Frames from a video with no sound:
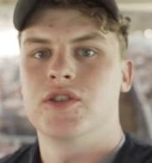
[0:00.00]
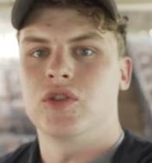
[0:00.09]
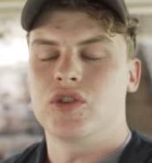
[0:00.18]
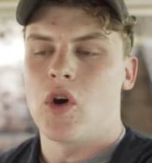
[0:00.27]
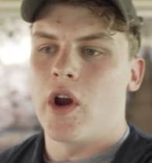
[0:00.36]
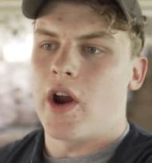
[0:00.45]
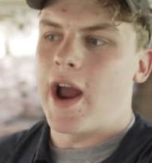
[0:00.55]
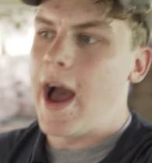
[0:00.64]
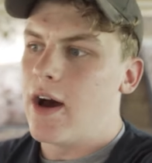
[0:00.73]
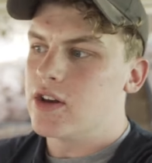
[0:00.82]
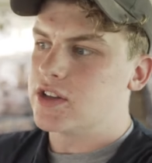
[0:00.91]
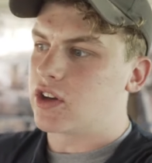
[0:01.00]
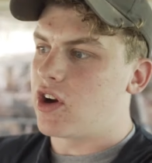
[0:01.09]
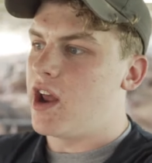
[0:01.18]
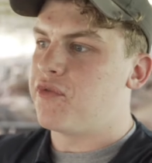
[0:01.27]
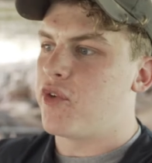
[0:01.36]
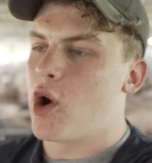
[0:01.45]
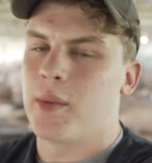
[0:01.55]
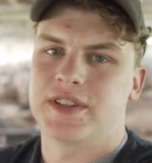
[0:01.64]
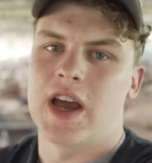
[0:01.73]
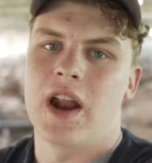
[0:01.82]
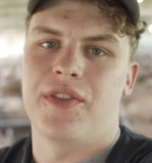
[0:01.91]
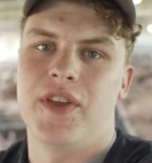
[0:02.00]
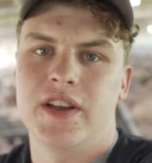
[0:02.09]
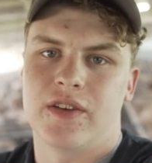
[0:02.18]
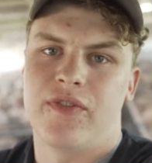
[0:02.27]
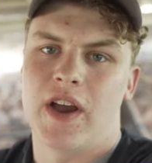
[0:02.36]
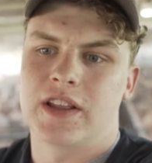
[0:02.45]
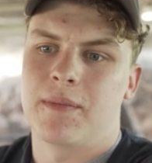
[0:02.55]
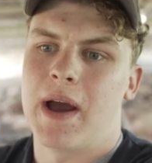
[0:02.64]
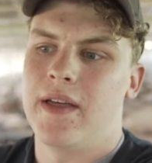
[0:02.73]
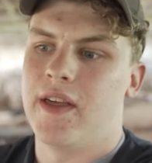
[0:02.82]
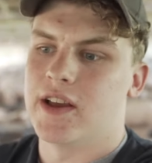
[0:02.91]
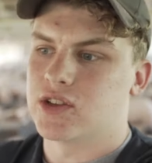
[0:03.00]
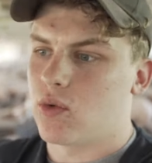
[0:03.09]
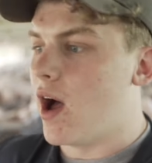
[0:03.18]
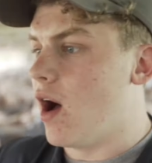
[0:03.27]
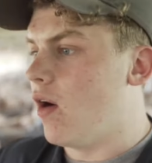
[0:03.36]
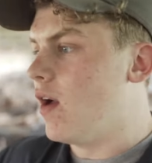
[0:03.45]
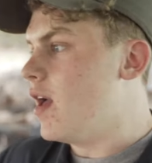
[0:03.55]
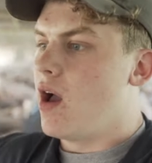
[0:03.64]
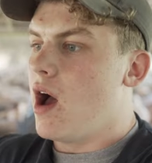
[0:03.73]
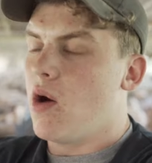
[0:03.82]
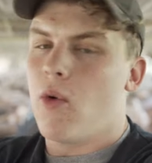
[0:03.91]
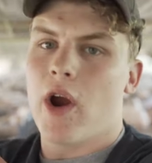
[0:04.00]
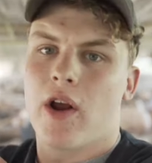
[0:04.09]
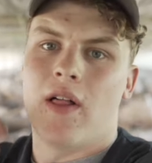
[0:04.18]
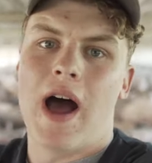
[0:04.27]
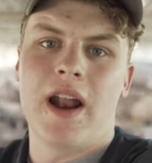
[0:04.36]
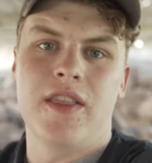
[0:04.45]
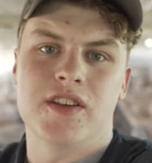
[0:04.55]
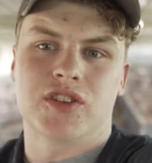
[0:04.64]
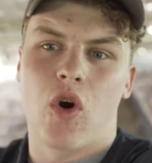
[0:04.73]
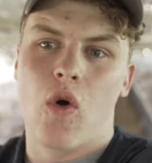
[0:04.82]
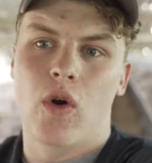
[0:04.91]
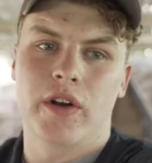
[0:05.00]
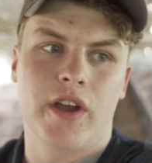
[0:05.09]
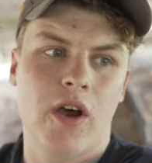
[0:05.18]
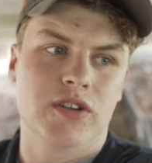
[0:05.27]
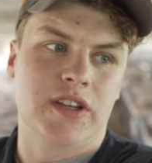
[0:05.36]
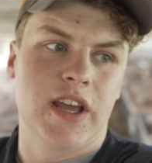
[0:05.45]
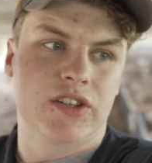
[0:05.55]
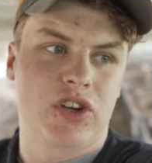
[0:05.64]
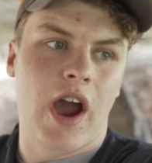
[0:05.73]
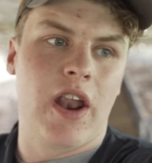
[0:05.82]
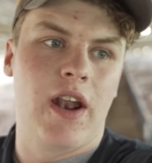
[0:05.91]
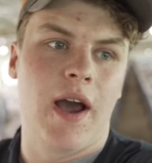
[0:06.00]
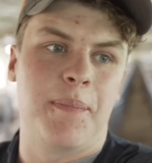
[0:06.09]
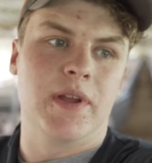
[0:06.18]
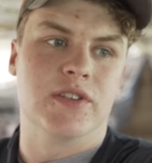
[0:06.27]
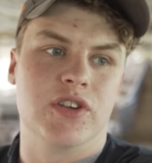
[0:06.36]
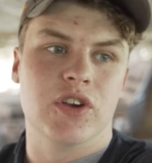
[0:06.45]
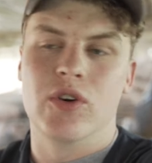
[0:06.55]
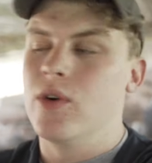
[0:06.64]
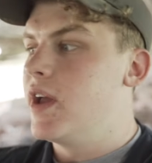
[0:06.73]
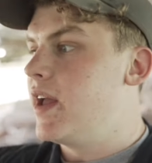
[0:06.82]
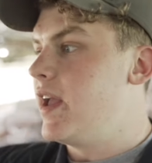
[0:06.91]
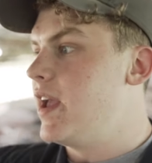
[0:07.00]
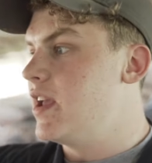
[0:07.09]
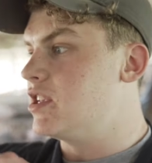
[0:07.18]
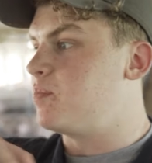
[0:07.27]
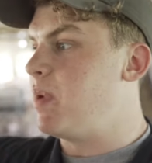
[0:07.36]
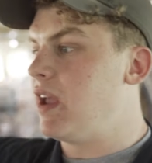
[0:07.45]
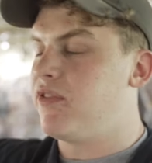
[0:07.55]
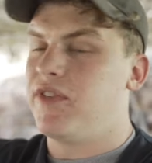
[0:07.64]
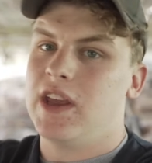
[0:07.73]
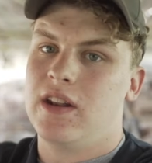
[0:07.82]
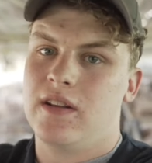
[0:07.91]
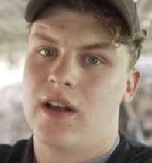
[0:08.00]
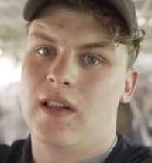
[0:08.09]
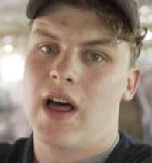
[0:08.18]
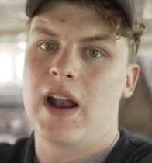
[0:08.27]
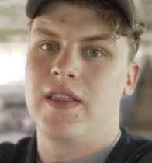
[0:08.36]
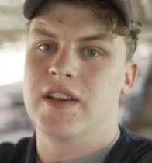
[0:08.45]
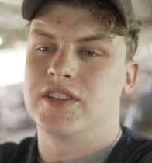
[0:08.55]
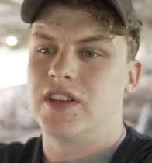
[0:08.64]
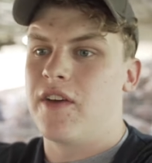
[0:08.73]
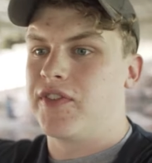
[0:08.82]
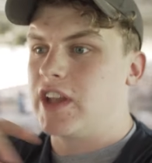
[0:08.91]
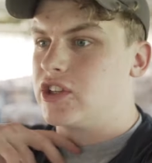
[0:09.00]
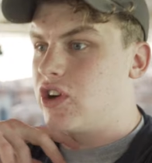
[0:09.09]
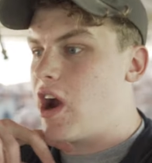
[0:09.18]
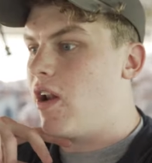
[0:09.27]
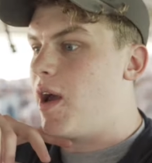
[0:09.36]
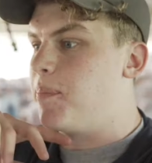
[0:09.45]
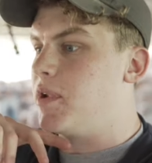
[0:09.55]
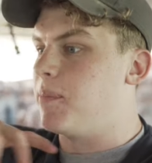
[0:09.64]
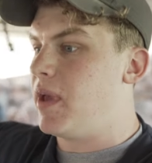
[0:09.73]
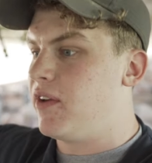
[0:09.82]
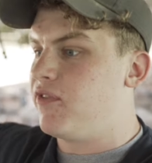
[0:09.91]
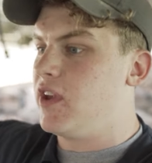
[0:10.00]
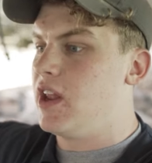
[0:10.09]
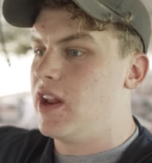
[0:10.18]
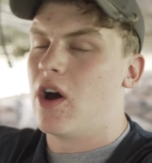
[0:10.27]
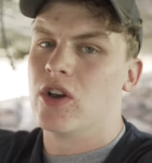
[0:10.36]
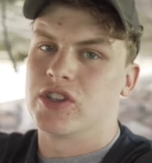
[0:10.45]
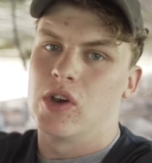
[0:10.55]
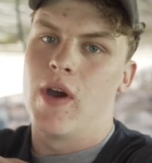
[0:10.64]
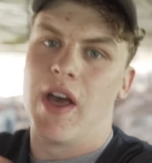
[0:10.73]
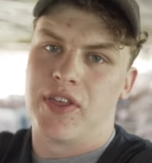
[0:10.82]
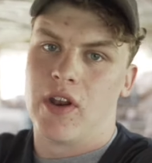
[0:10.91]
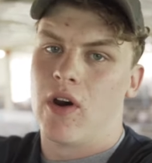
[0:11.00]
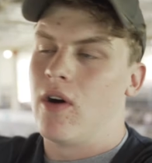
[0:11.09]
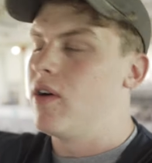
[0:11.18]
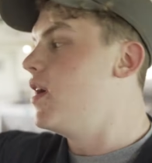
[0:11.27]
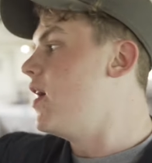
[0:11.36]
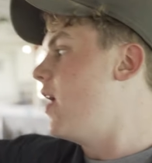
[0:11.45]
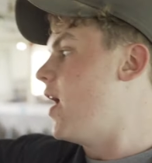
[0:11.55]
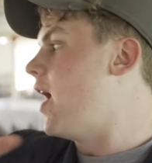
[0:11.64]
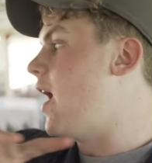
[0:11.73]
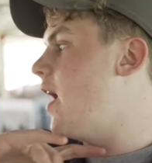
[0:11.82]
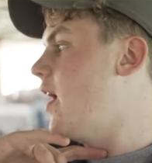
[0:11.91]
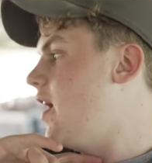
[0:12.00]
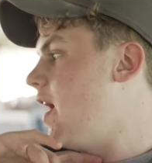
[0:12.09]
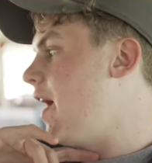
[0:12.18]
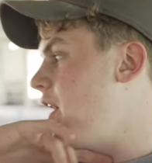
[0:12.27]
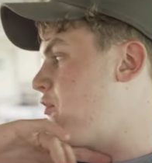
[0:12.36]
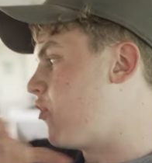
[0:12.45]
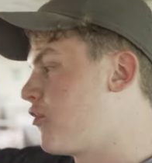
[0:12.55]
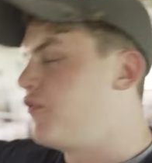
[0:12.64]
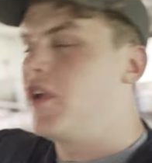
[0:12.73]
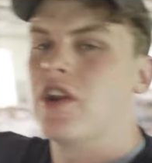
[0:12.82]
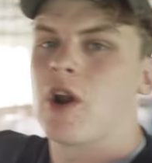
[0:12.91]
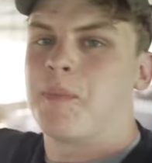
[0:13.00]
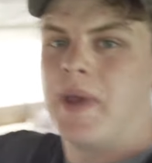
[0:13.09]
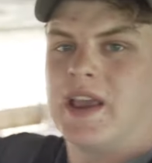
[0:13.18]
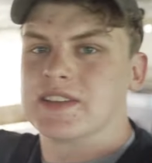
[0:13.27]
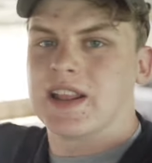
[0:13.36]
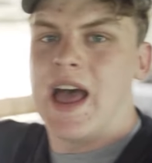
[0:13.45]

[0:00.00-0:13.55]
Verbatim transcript: so Sawyer, how is the grain farming side of things affected by this? Well, where a lot of this corn goes, it gets ground up into is pig feed. A lot of this stuff gets ground up into pig feed and also ethanol. Uh, and if we're feeding our pigs